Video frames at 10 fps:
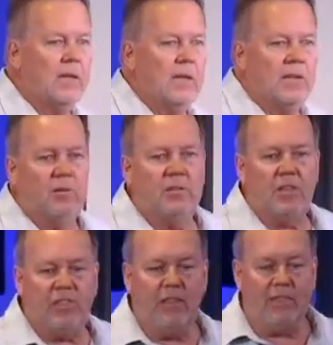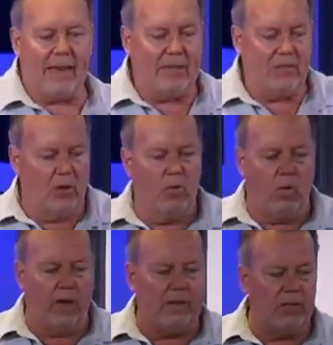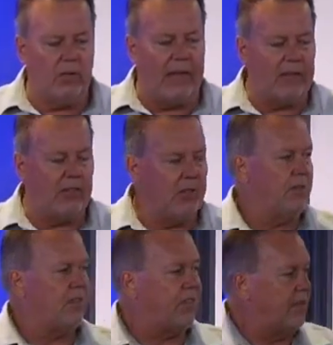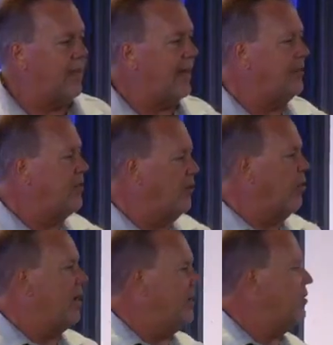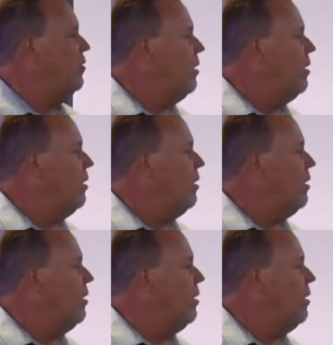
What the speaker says: you know what, the thing that I don't want to do, I do, and the thing that I do want to do,